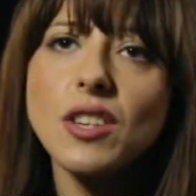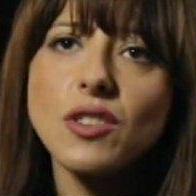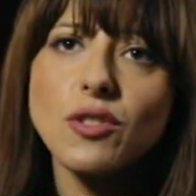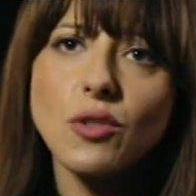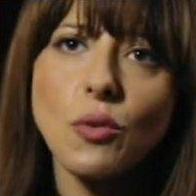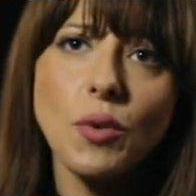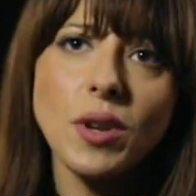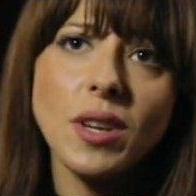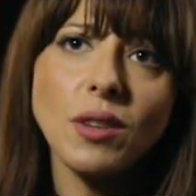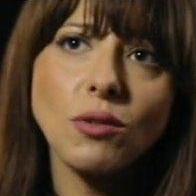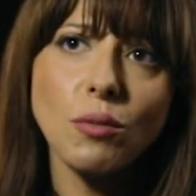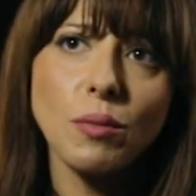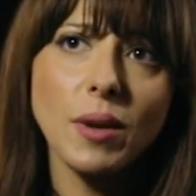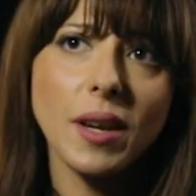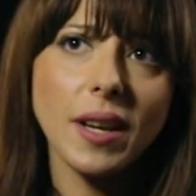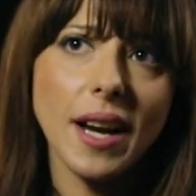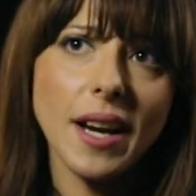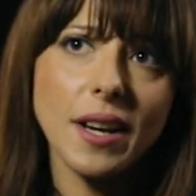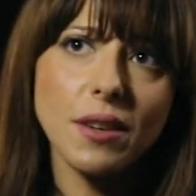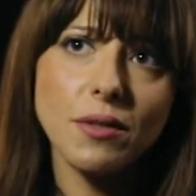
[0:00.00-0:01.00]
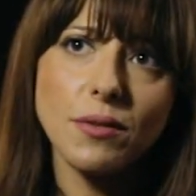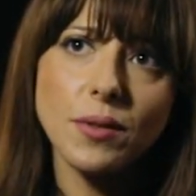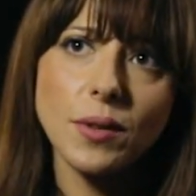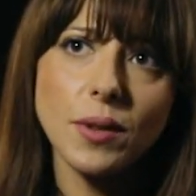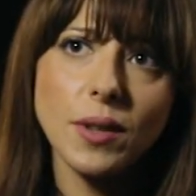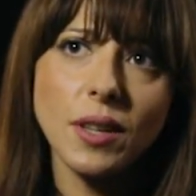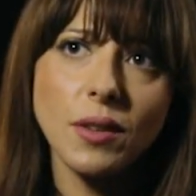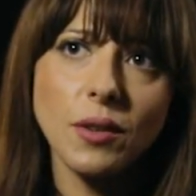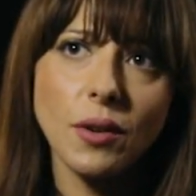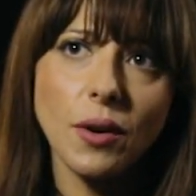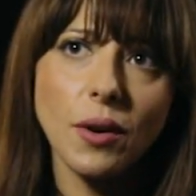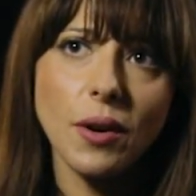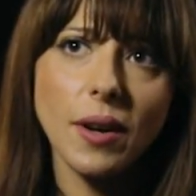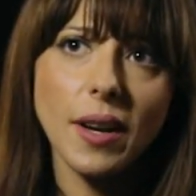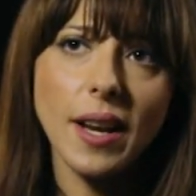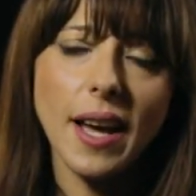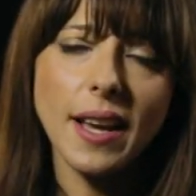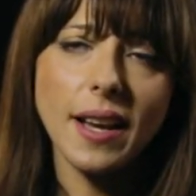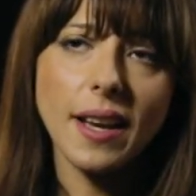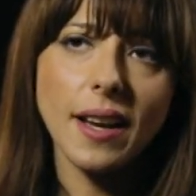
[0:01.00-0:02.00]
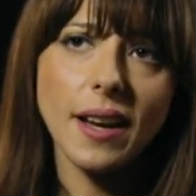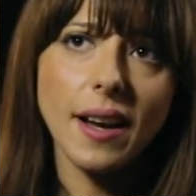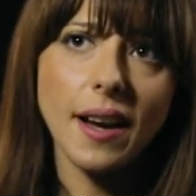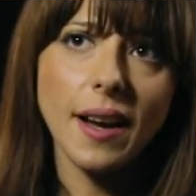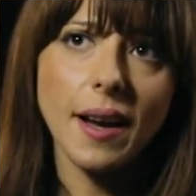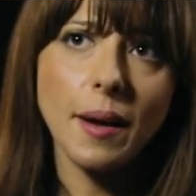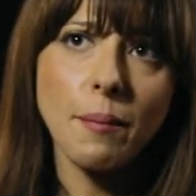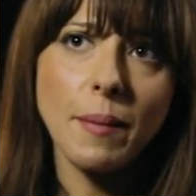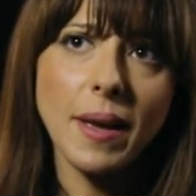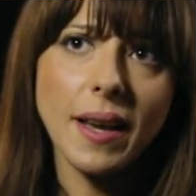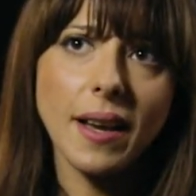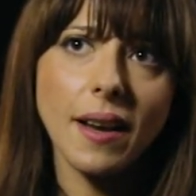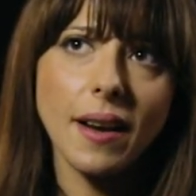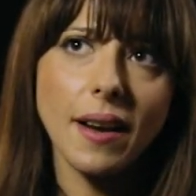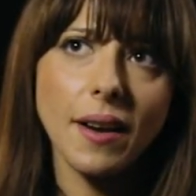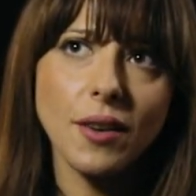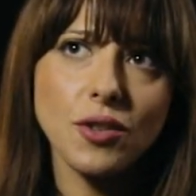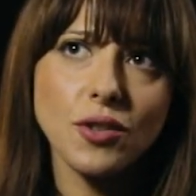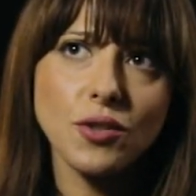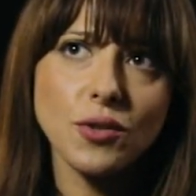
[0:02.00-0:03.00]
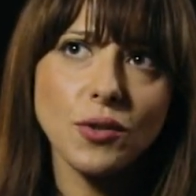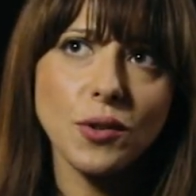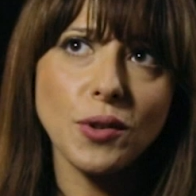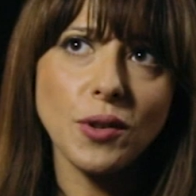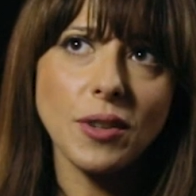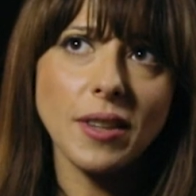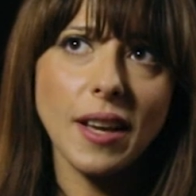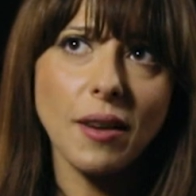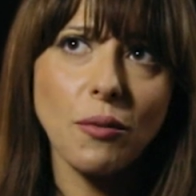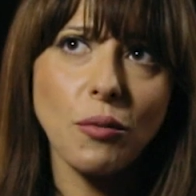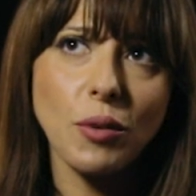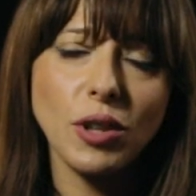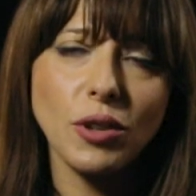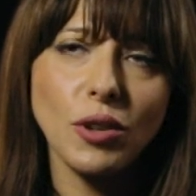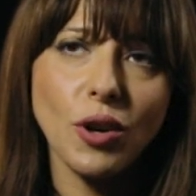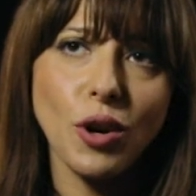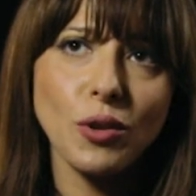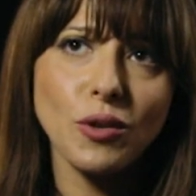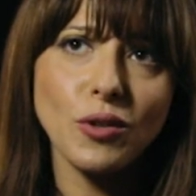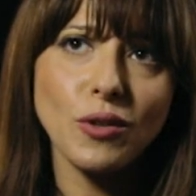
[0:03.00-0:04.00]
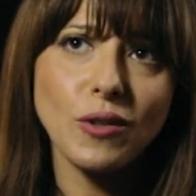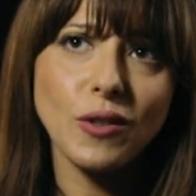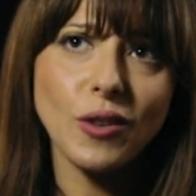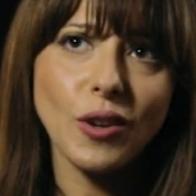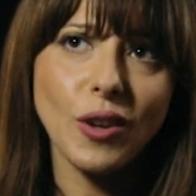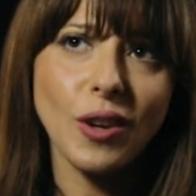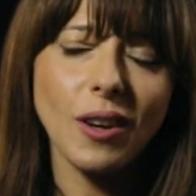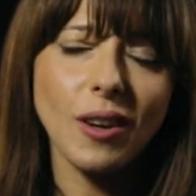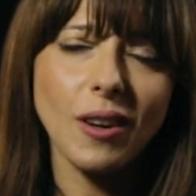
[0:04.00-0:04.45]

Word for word: So we need to be careful, you know, like make sure that we don't